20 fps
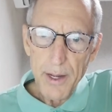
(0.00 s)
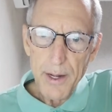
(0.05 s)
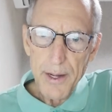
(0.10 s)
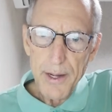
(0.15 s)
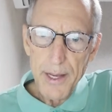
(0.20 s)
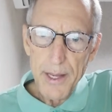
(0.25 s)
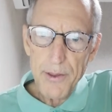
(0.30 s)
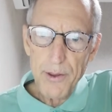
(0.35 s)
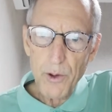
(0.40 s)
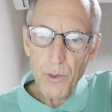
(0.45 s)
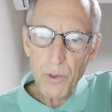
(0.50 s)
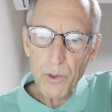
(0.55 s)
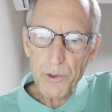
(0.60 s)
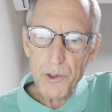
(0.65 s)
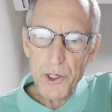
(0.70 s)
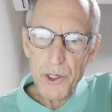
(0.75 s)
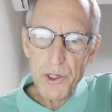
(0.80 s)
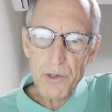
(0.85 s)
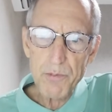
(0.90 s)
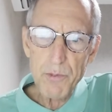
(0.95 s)
neither will
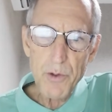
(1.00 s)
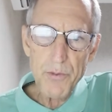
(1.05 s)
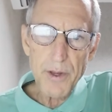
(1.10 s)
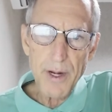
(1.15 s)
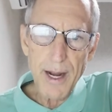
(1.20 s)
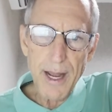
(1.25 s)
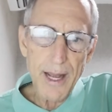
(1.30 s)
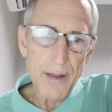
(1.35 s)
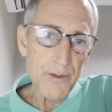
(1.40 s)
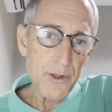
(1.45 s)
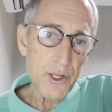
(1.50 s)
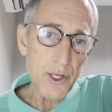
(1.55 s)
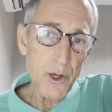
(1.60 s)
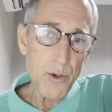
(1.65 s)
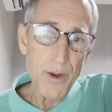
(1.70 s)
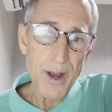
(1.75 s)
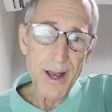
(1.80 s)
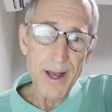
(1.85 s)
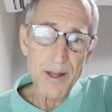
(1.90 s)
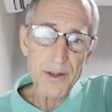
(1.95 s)
just moving out of the
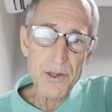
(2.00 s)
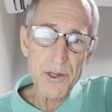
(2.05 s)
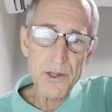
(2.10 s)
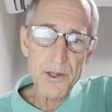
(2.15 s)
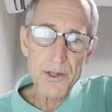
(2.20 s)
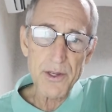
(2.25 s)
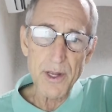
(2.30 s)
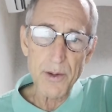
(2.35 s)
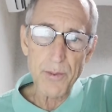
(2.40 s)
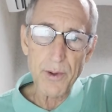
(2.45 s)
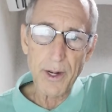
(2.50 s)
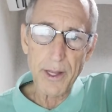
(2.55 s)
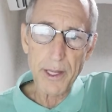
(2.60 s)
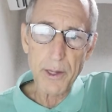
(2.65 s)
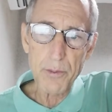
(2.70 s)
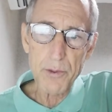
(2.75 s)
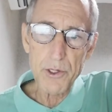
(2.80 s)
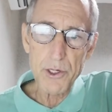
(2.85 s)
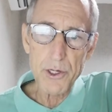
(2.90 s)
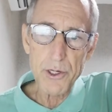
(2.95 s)
U.S. and
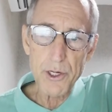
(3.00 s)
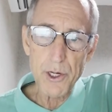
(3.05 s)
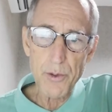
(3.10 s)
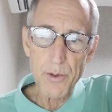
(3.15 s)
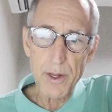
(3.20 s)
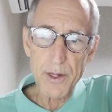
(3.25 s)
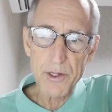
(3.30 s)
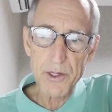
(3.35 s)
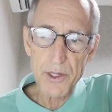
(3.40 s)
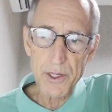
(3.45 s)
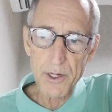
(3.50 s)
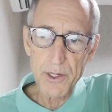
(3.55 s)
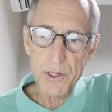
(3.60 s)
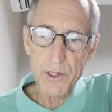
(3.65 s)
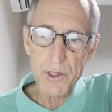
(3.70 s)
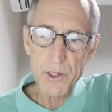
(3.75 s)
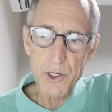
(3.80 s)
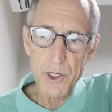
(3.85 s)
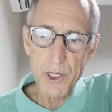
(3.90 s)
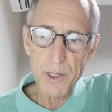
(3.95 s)
relinquishing U.S.
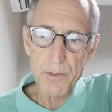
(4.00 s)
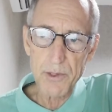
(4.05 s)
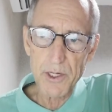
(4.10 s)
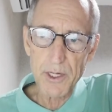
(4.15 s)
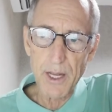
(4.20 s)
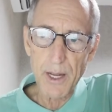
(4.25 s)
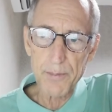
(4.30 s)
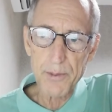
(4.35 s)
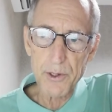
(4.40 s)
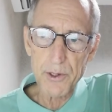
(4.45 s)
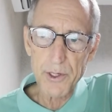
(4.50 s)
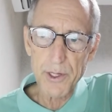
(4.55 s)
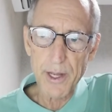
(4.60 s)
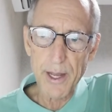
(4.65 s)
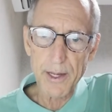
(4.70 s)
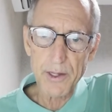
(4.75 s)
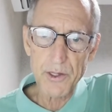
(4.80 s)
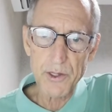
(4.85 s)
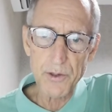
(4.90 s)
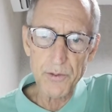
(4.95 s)
citizenship stop your
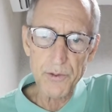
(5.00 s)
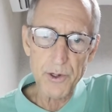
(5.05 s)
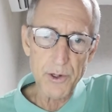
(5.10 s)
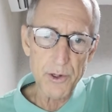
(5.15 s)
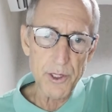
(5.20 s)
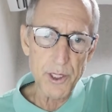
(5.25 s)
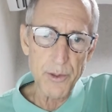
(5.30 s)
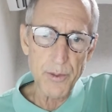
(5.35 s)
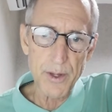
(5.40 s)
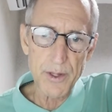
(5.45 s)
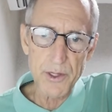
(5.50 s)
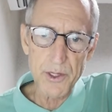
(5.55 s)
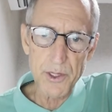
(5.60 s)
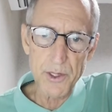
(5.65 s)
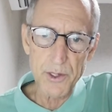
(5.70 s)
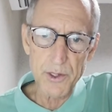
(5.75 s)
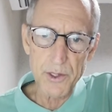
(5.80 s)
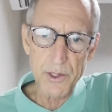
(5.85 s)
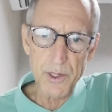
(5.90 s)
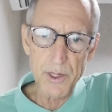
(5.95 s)
tax if you're a U.S.
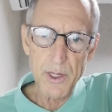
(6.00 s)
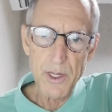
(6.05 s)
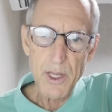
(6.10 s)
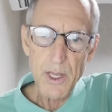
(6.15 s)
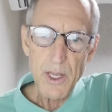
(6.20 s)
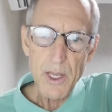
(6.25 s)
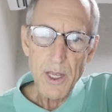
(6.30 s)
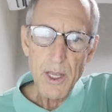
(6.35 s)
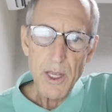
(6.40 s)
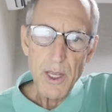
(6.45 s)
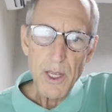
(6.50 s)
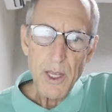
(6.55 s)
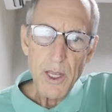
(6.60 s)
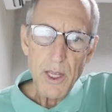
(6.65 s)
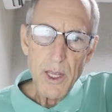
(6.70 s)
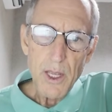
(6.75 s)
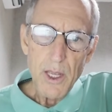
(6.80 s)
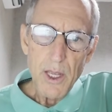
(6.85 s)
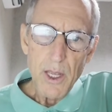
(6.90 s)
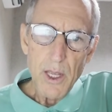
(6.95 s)
citizen.
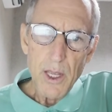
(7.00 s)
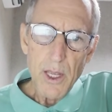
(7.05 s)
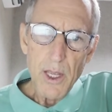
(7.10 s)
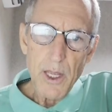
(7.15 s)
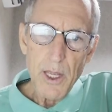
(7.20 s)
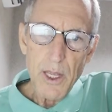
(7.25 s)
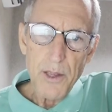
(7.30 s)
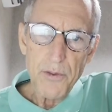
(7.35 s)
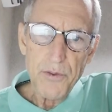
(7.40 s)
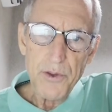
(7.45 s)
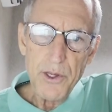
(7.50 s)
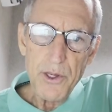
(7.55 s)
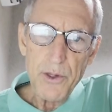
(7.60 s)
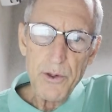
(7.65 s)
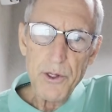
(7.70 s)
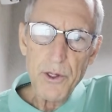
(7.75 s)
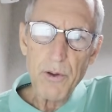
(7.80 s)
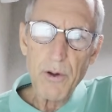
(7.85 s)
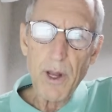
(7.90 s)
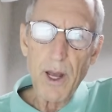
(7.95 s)
If you
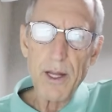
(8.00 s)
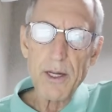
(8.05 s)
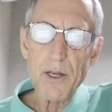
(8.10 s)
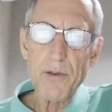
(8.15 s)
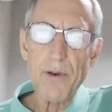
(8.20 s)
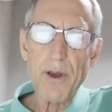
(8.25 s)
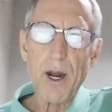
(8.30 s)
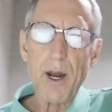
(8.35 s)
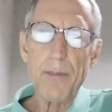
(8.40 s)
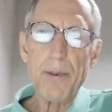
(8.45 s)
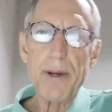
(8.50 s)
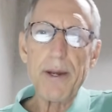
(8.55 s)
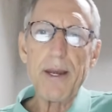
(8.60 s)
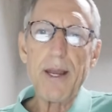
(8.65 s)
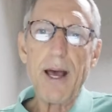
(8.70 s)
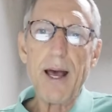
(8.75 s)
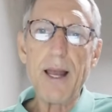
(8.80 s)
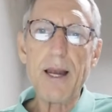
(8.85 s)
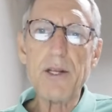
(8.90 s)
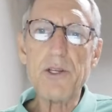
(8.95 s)
do not develop a
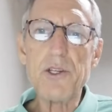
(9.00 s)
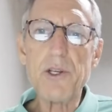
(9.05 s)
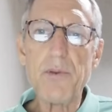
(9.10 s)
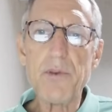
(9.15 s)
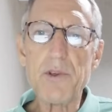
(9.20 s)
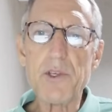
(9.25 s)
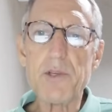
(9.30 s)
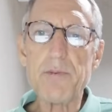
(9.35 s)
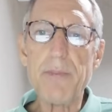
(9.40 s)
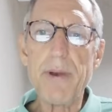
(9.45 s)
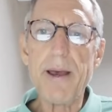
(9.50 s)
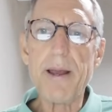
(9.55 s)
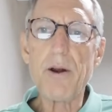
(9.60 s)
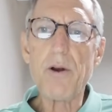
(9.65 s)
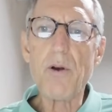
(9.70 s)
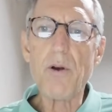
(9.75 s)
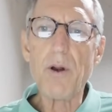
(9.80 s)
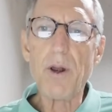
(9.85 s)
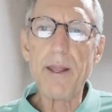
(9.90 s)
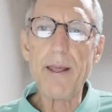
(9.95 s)
knowledge on this matter
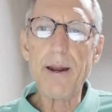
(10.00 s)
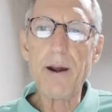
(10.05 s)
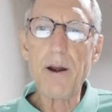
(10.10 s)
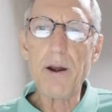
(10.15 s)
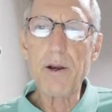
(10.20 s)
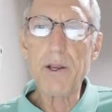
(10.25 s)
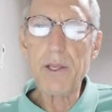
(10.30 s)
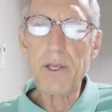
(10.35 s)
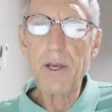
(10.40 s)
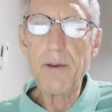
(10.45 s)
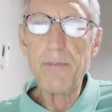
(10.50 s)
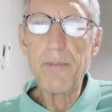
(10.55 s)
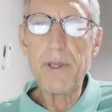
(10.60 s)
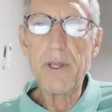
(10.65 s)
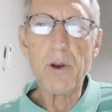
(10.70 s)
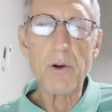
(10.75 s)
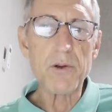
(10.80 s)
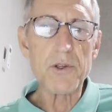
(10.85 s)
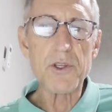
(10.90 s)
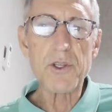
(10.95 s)
or let our
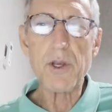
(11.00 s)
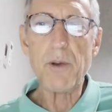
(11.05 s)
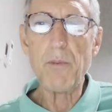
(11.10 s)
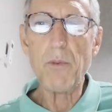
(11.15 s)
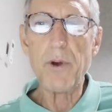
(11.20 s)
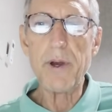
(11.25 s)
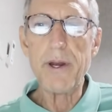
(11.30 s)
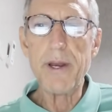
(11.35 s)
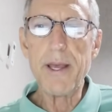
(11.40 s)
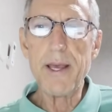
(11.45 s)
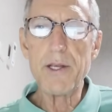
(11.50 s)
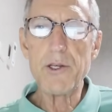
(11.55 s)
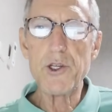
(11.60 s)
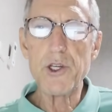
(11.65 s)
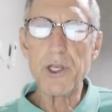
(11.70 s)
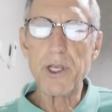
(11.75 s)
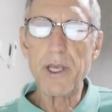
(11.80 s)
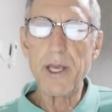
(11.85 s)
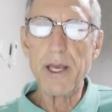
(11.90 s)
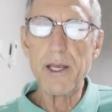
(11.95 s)
company or someone
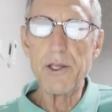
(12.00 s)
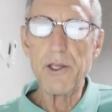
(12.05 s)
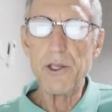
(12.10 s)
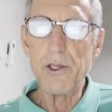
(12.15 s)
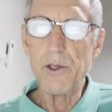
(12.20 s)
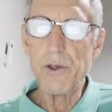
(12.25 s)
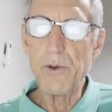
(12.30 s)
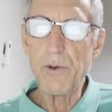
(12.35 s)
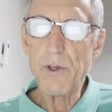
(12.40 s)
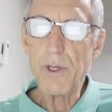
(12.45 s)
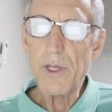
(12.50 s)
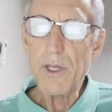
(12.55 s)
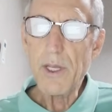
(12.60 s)
educate you